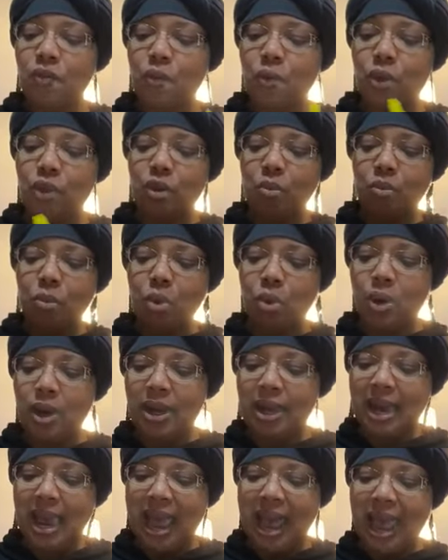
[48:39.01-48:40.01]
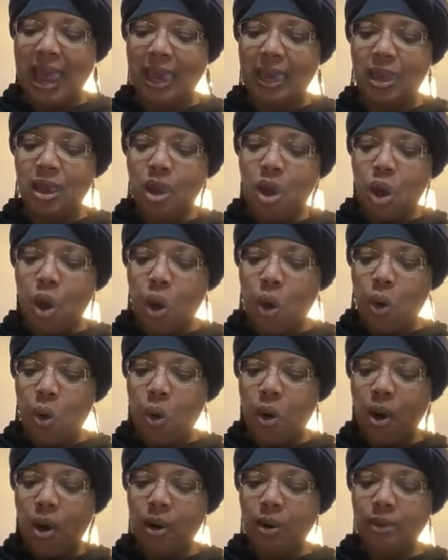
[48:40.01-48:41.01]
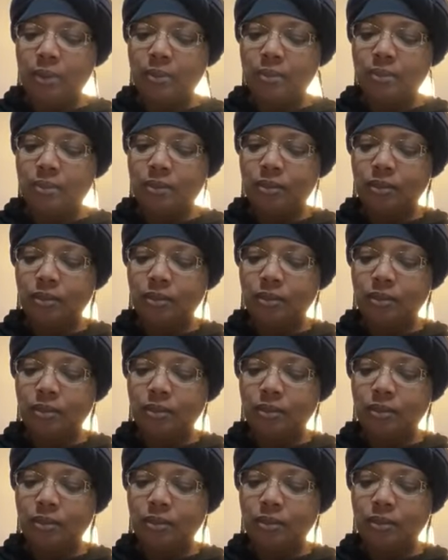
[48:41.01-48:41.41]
For the more nigh are,